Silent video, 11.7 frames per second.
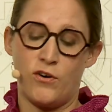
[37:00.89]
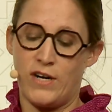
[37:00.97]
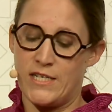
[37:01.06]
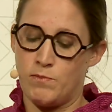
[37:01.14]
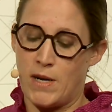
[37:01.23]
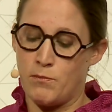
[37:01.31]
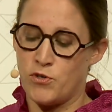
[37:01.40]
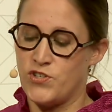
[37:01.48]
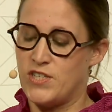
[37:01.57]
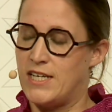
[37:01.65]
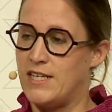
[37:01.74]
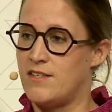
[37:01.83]
as member
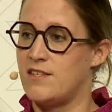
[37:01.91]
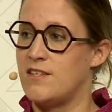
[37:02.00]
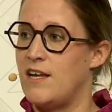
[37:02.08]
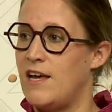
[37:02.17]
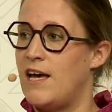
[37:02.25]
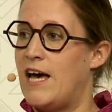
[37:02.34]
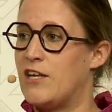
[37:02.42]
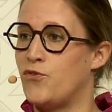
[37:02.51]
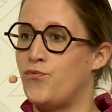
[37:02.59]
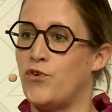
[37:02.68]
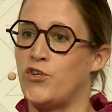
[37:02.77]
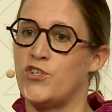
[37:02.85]
states, and the
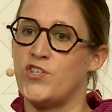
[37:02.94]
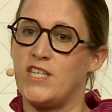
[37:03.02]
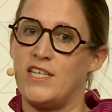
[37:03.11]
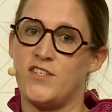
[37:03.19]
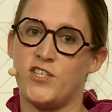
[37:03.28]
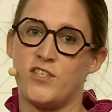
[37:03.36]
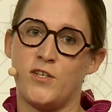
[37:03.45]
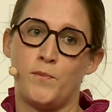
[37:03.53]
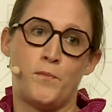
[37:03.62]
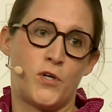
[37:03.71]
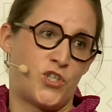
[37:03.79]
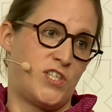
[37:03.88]
first is the
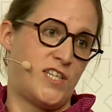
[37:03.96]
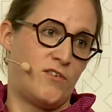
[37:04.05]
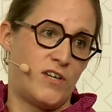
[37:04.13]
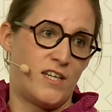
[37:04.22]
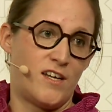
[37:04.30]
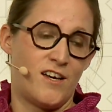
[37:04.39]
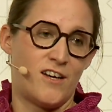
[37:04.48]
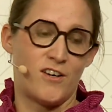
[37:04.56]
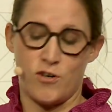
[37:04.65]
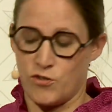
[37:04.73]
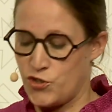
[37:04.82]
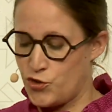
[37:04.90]
budgetary
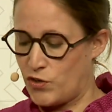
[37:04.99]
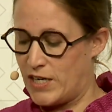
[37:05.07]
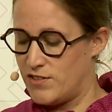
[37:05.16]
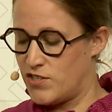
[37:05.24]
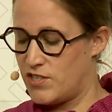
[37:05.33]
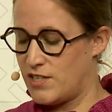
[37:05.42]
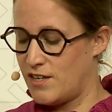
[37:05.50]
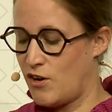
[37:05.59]
constraints.